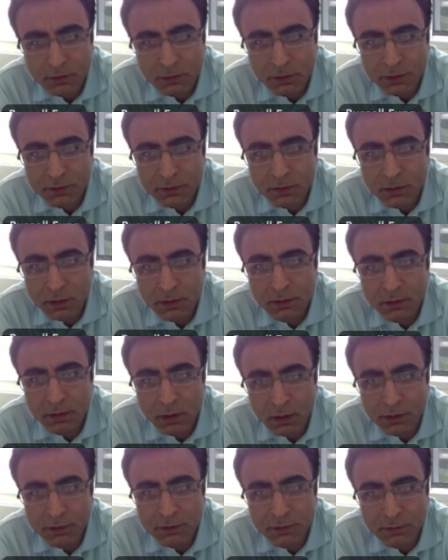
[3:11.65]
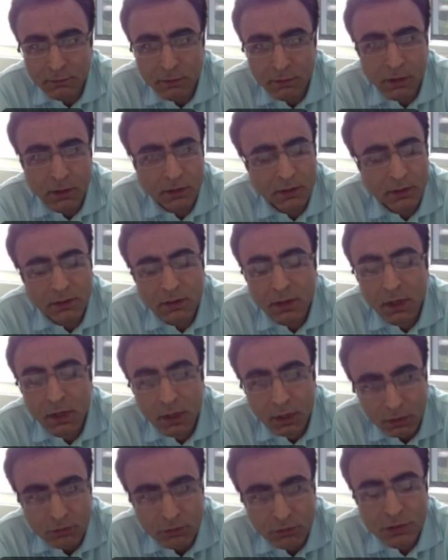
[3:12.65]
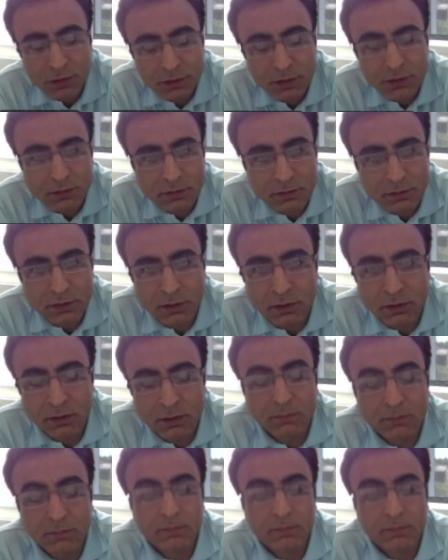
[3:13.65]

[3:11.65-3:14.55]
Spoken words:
So let's call it RCvir. Usually this